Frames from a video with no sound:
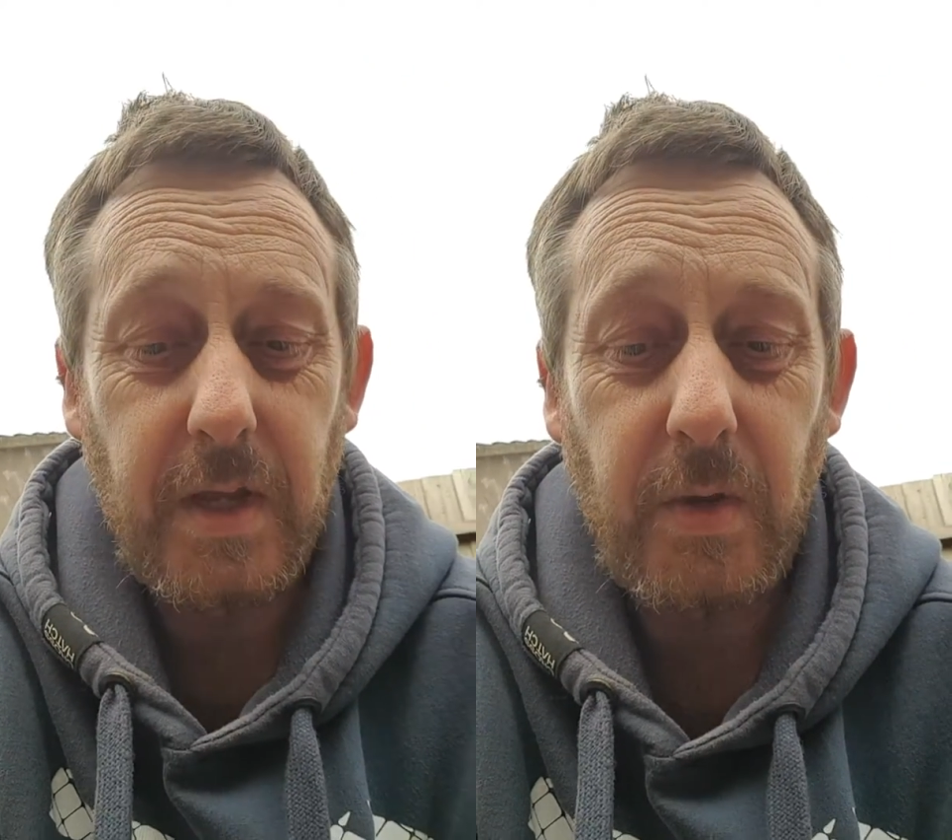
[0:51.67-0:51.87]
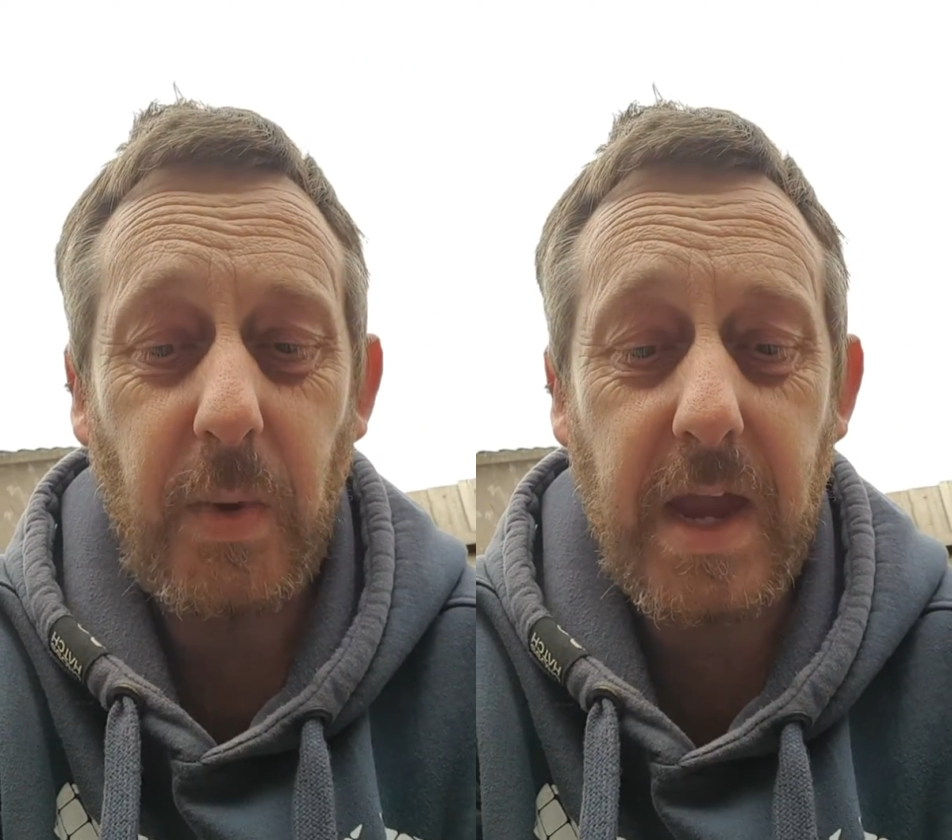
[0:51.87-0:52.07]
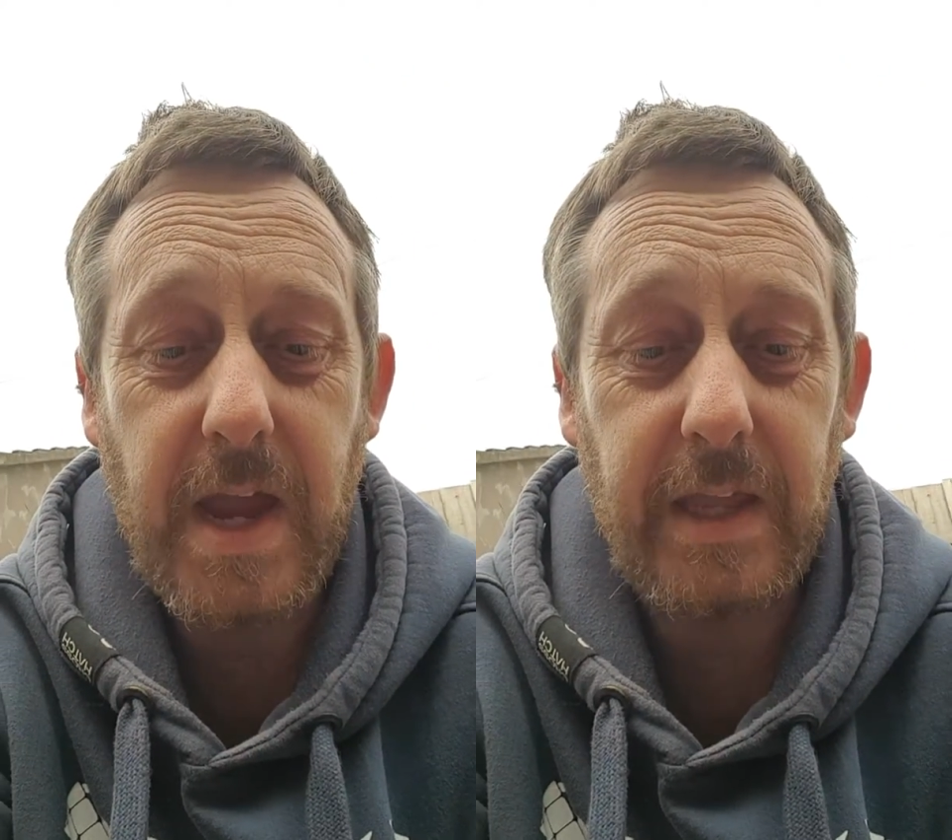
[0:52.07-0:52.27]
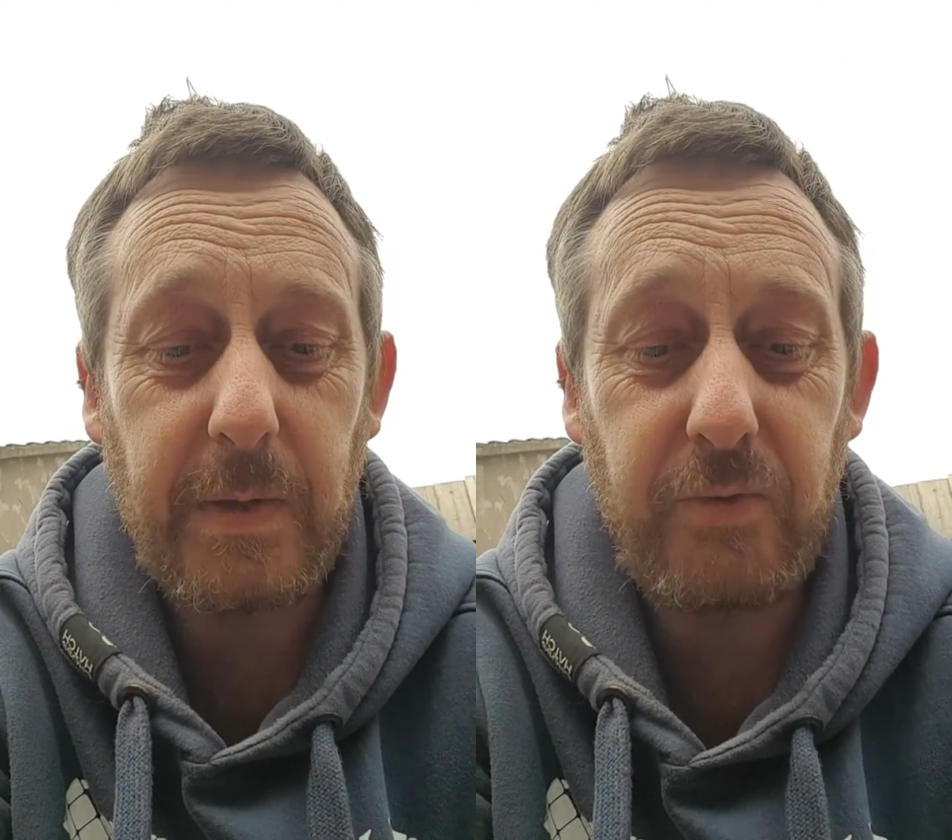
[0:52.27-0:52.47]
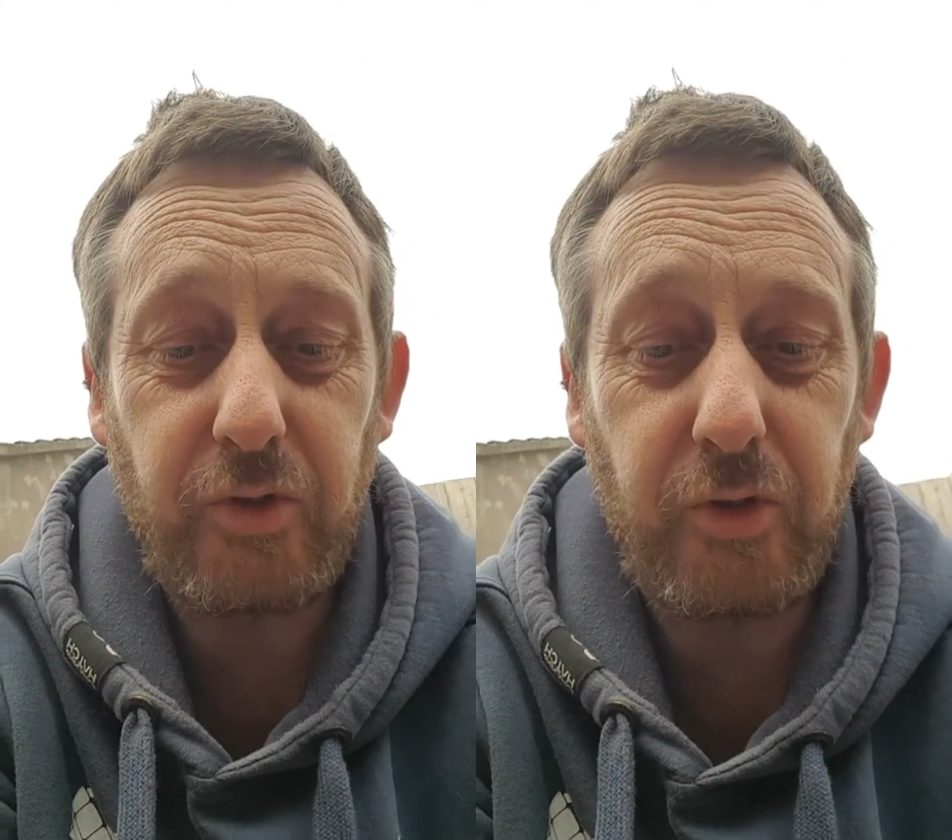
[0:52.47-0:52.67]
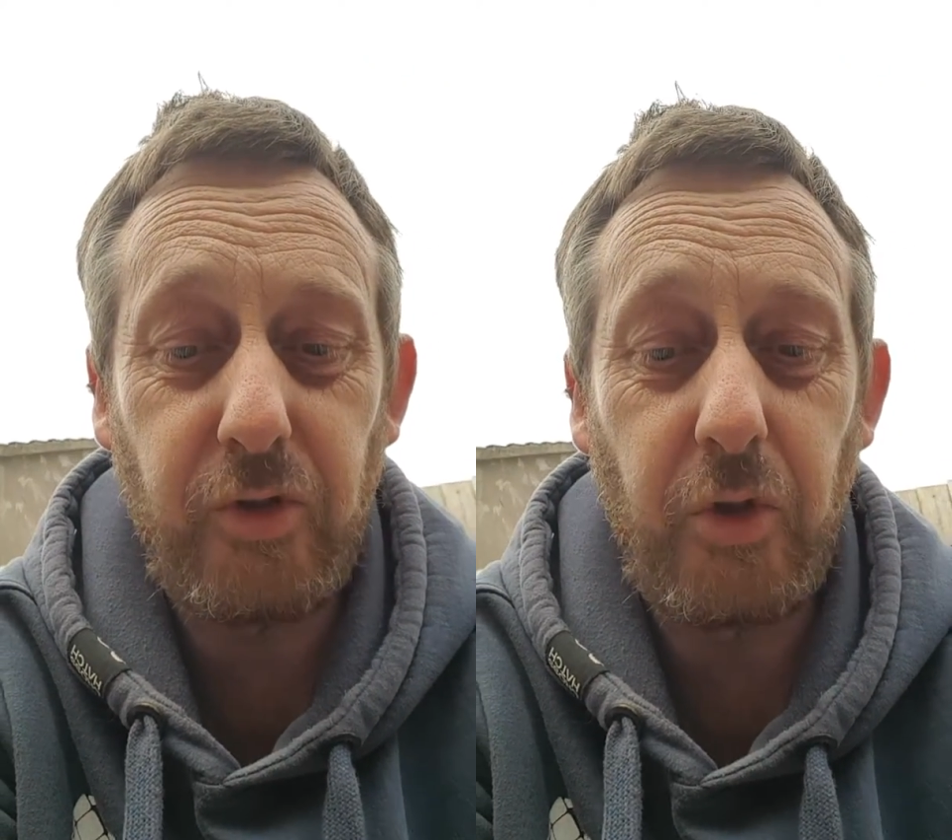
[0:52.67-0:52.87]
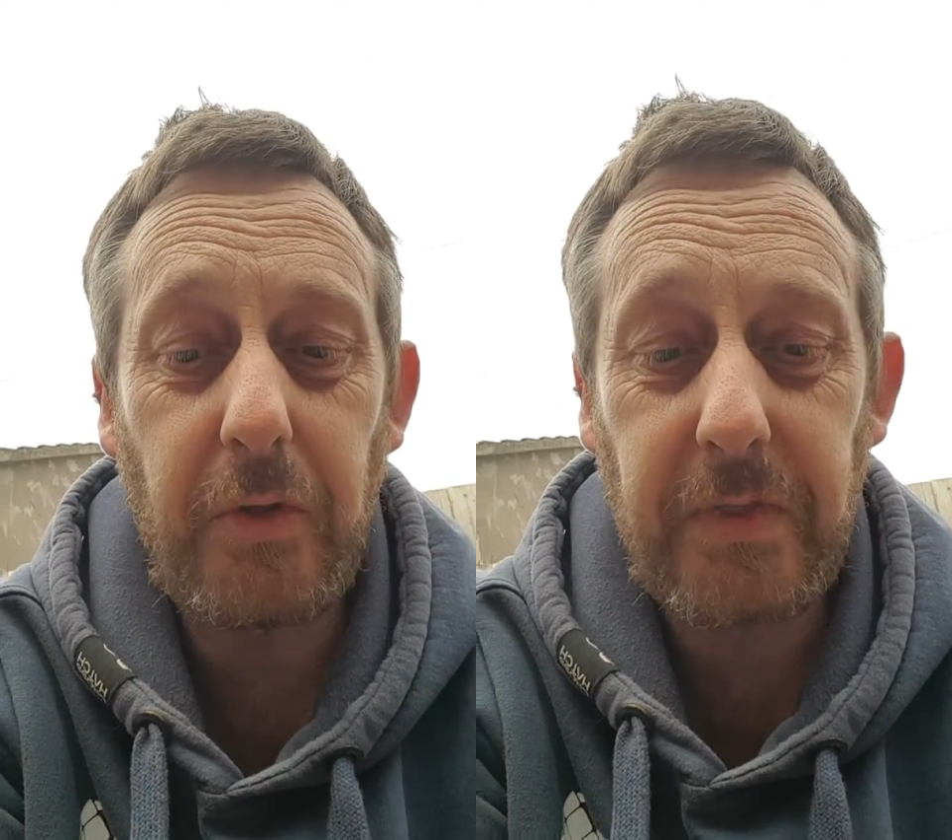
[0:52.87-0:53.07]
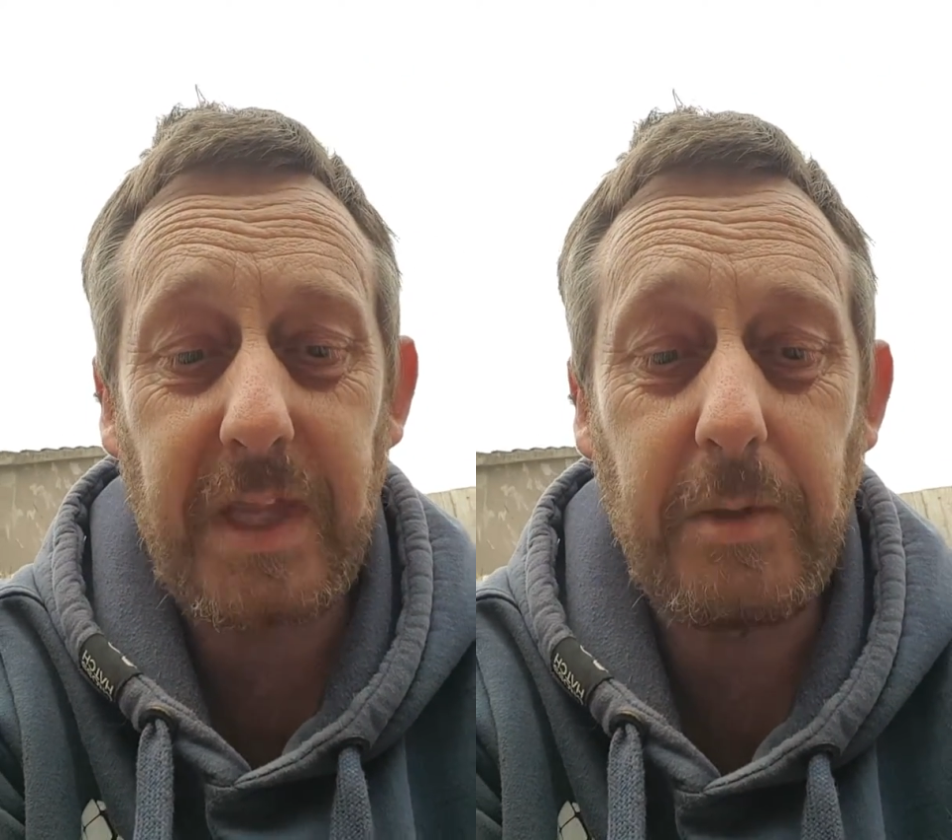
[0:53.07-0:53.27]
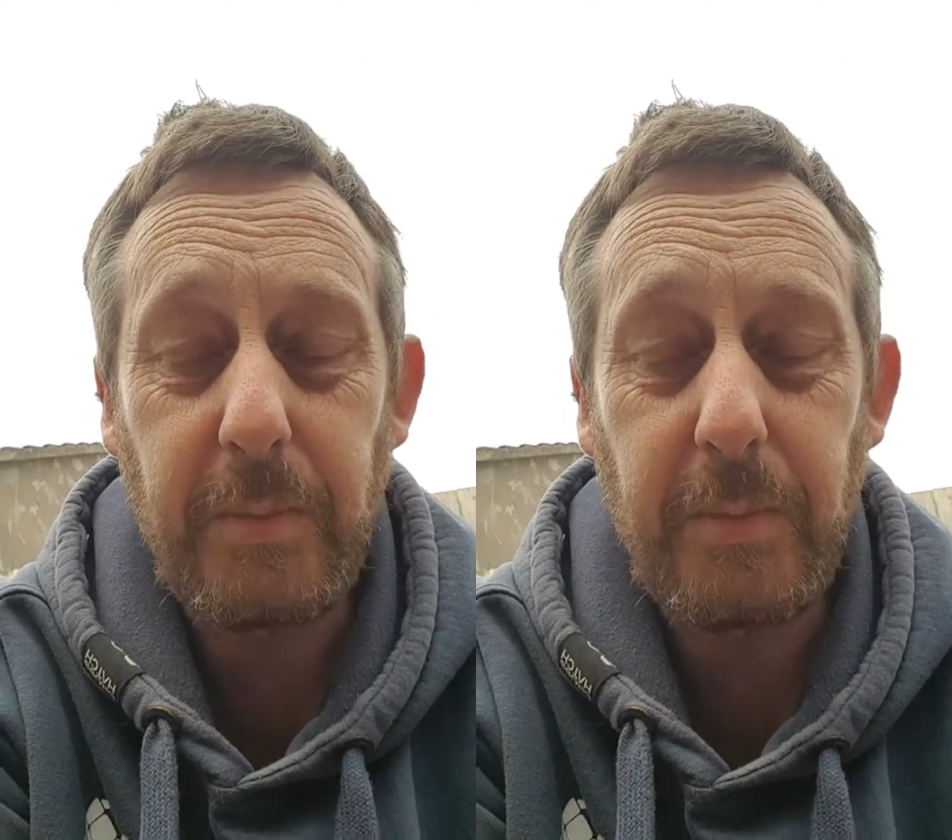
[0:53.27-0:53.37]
where there was just nothing